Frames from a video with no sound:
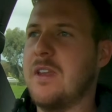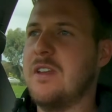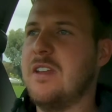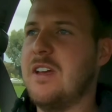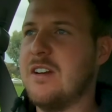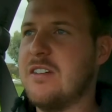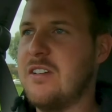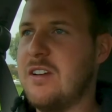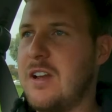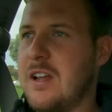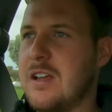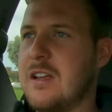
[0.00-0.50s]

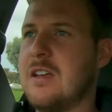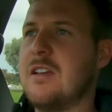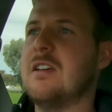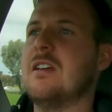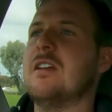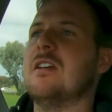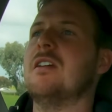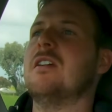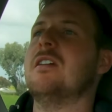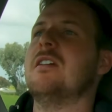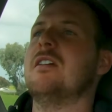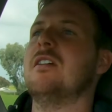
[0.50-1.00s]
Actually, like,
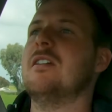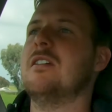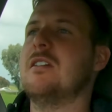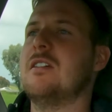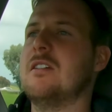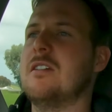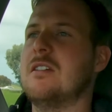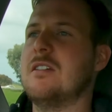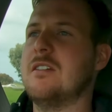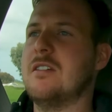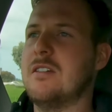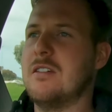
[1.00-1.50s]

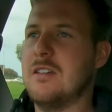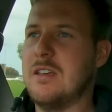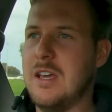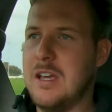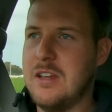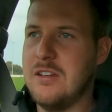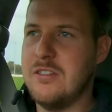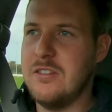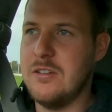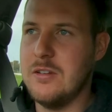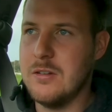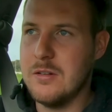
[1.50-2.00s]

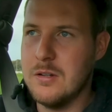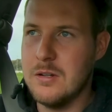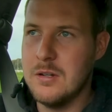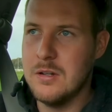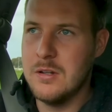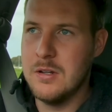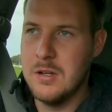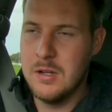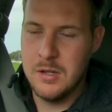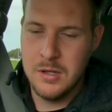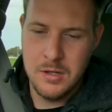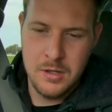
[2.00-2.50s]
clicks you.
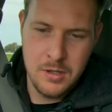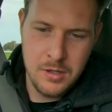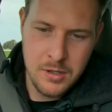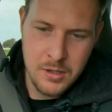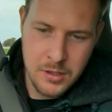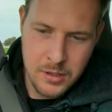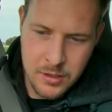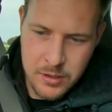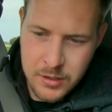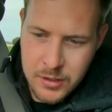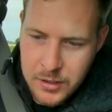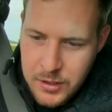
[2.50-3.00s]

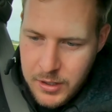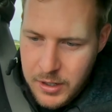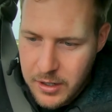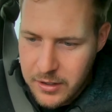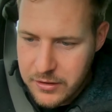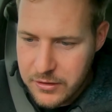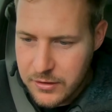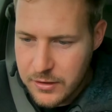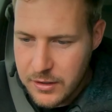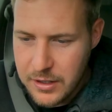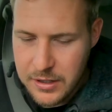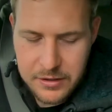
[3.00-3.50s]
Okay,
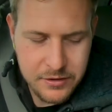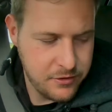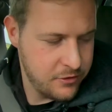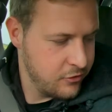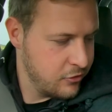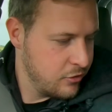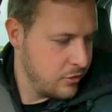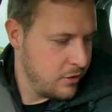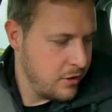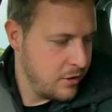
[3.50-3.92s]
so let's